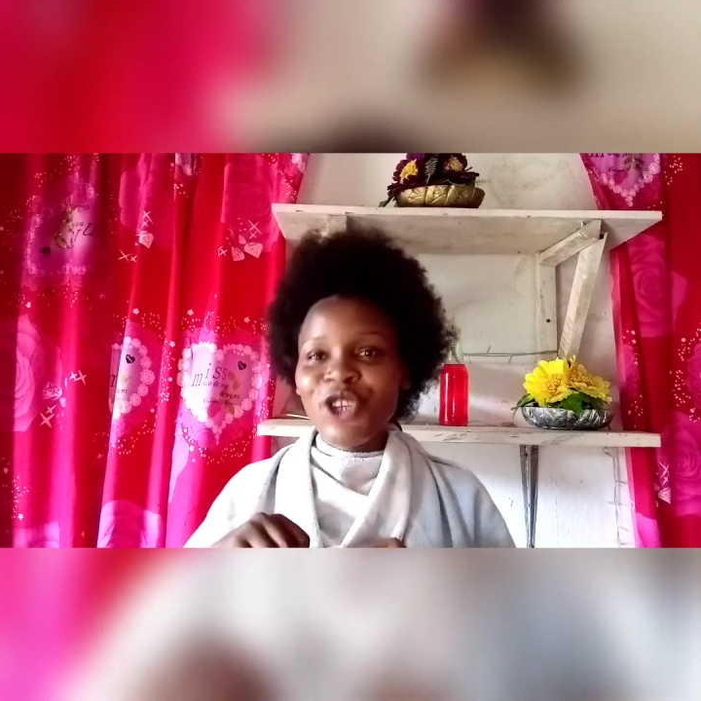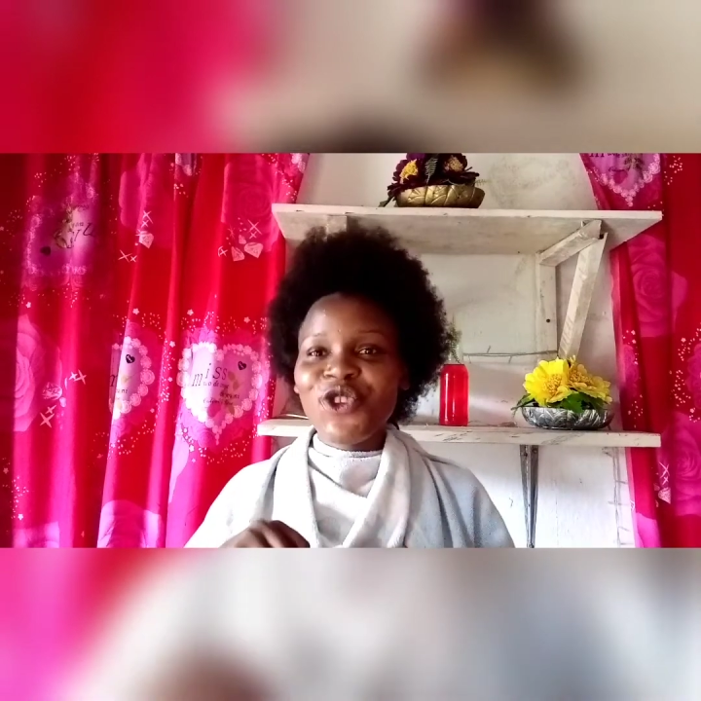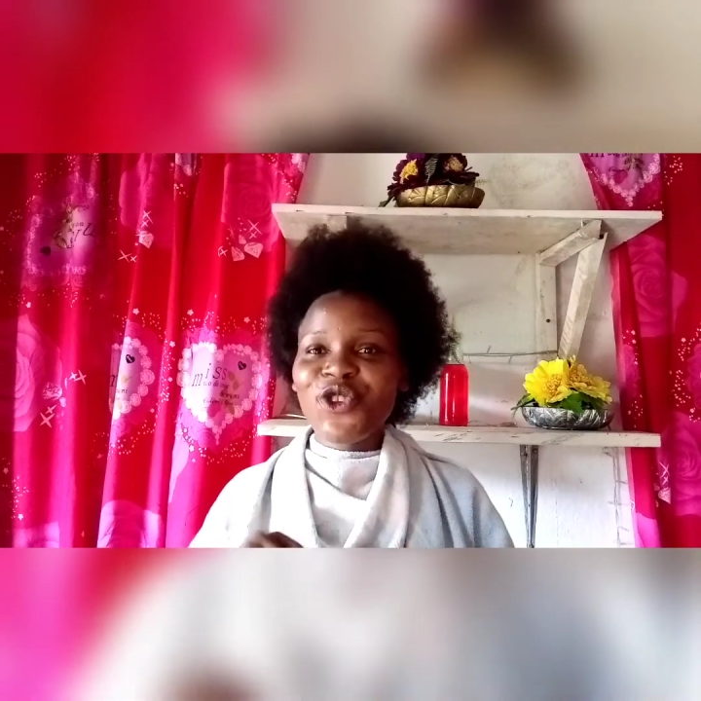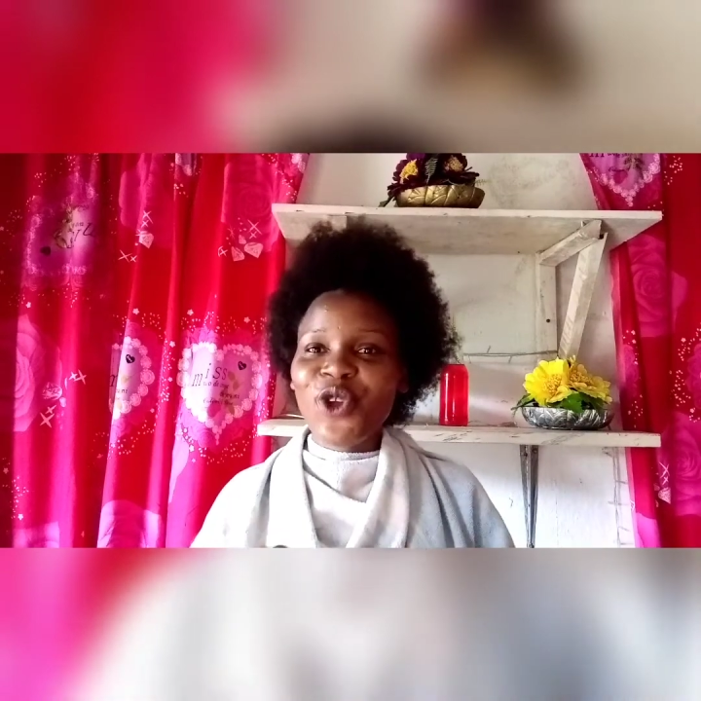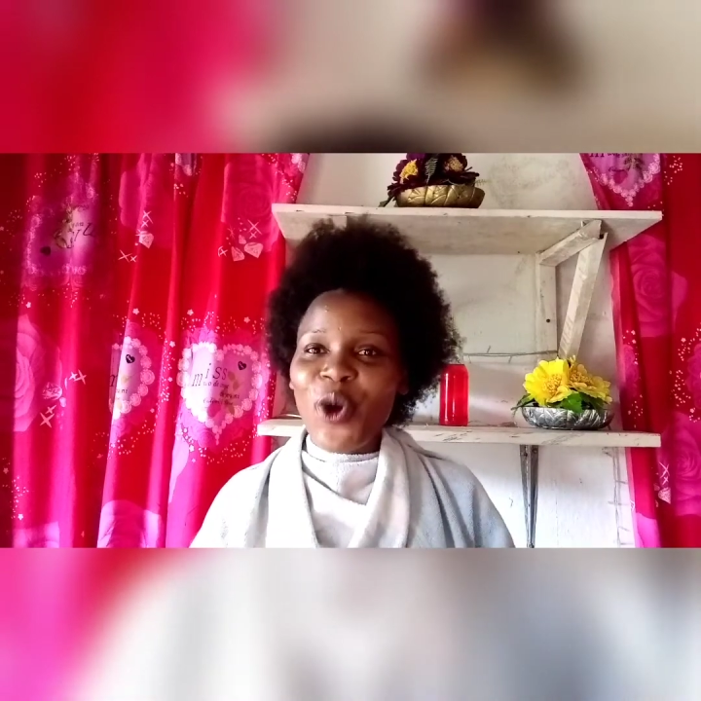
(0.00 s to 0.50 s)

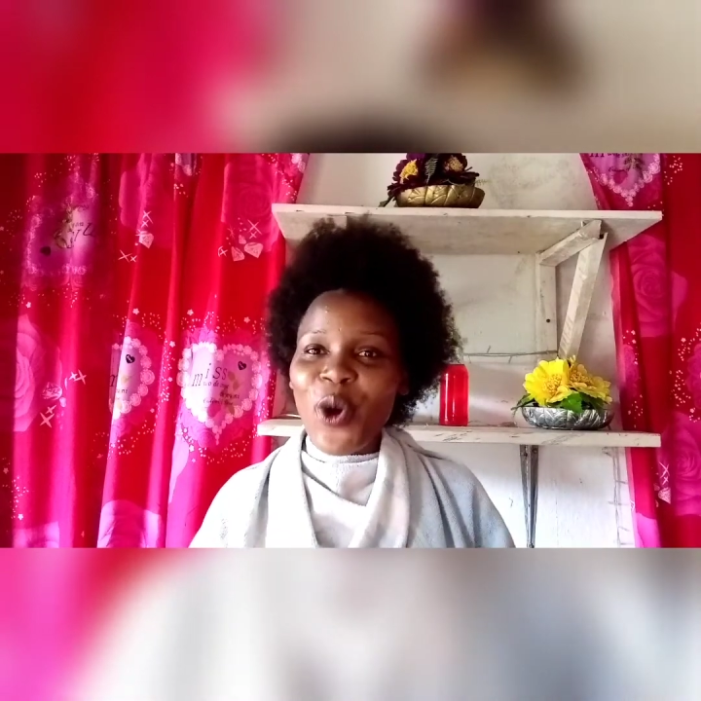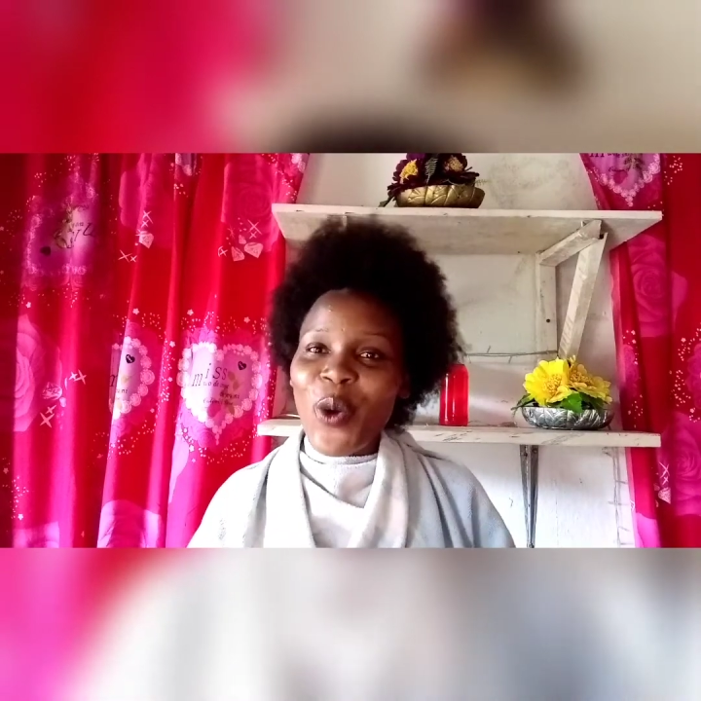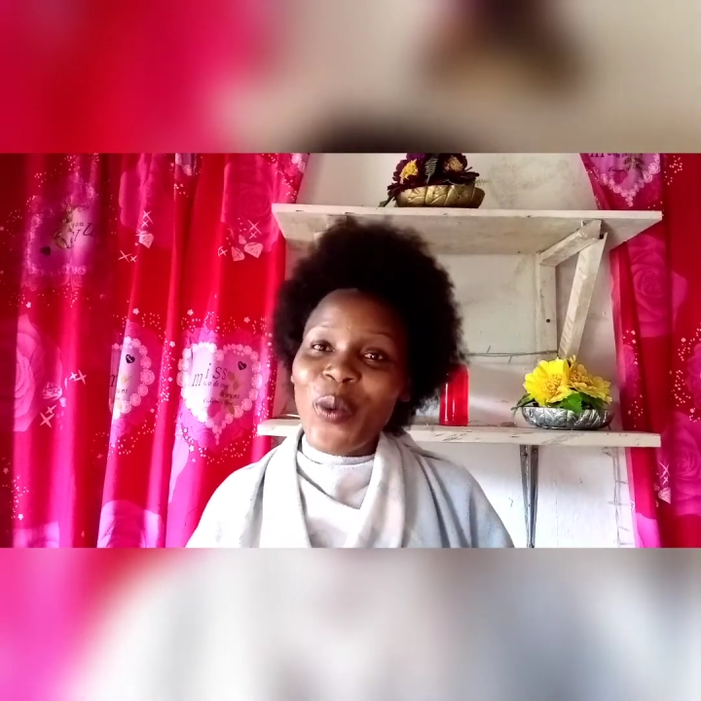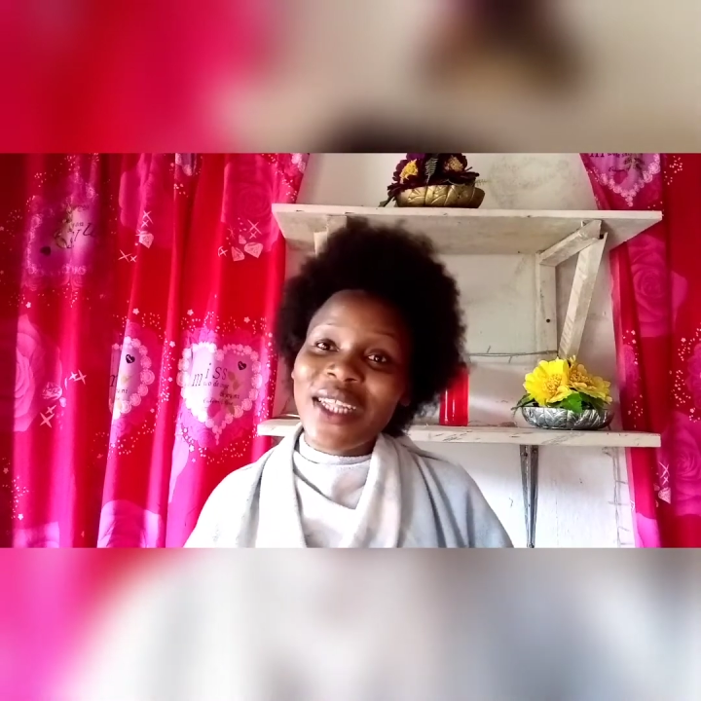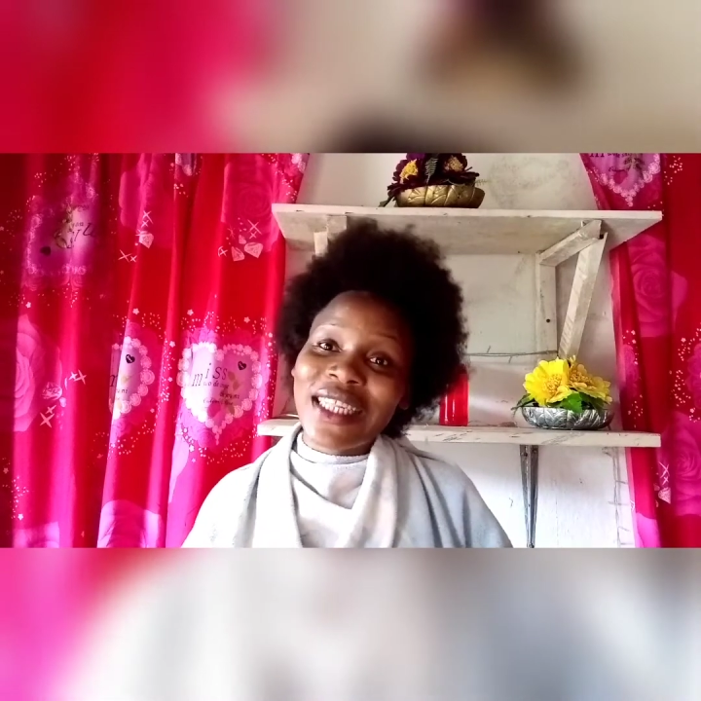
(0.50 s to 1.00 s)

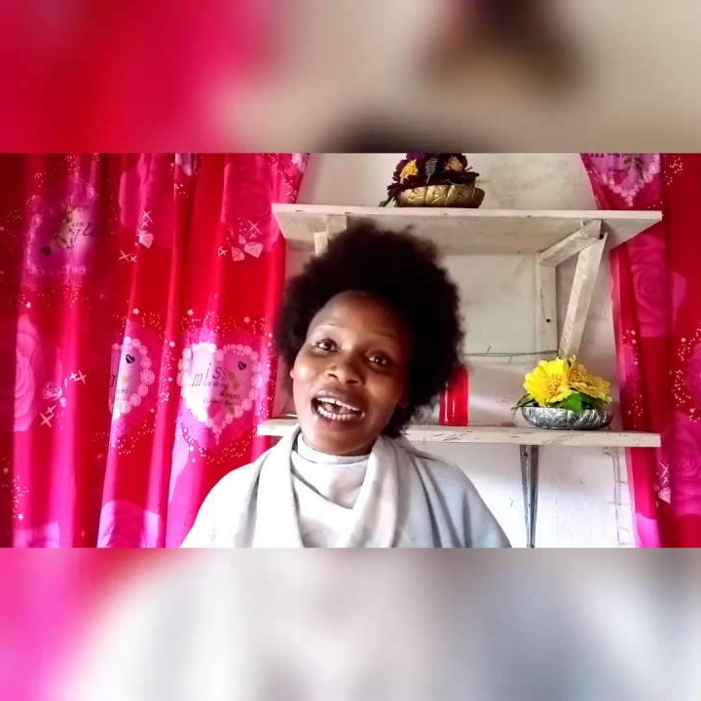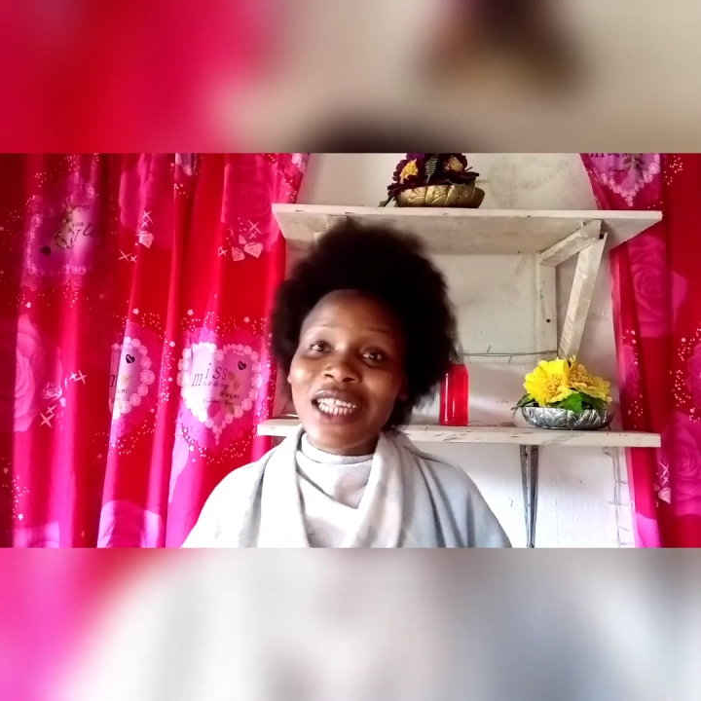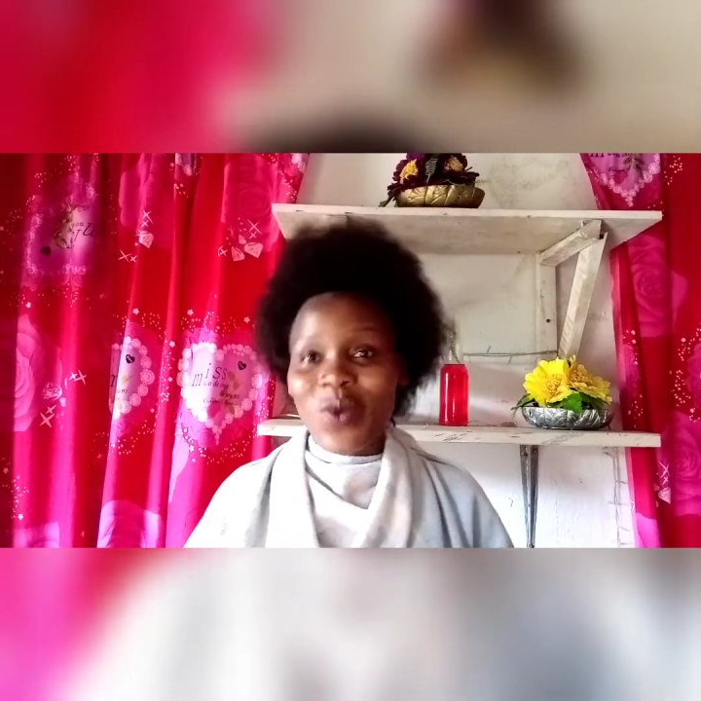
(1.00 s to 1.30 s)
So without